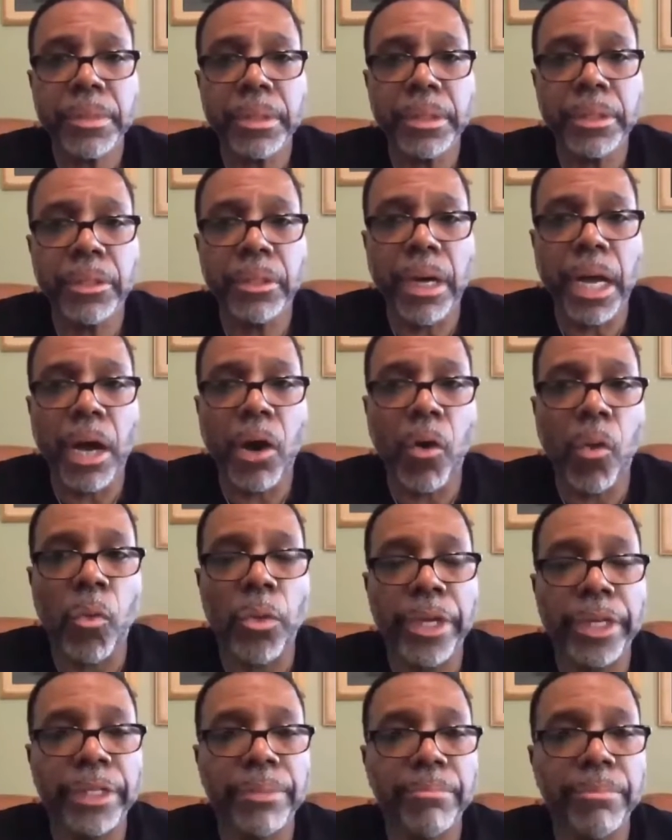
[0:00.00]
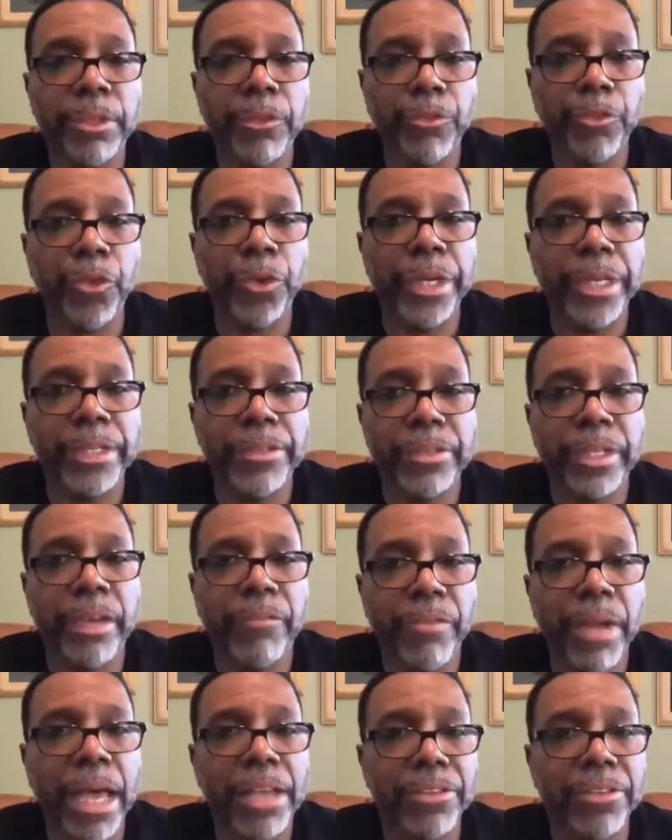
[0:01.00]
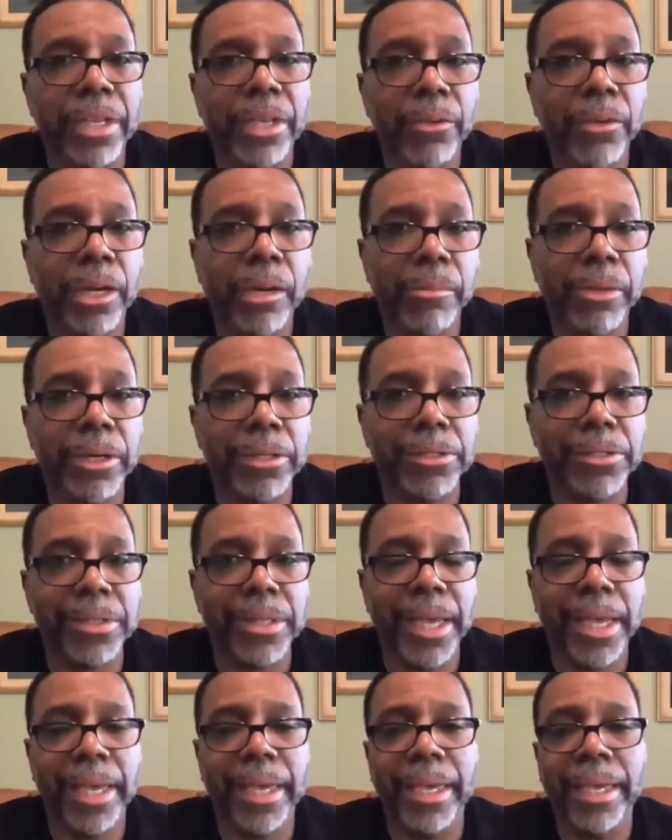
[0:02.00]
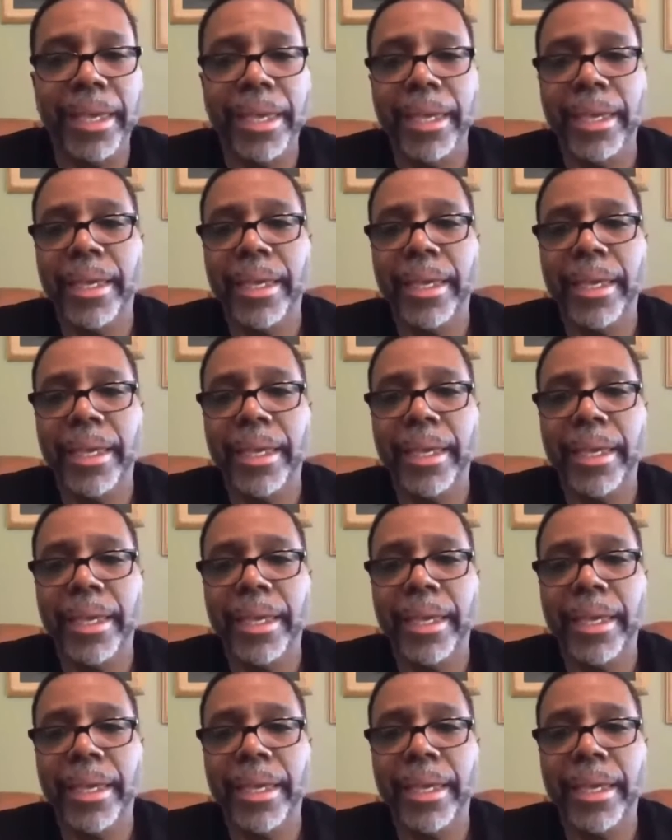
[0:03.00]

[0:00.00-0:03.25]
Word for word: you know, I hope we can be friends after I say what I'm going to say.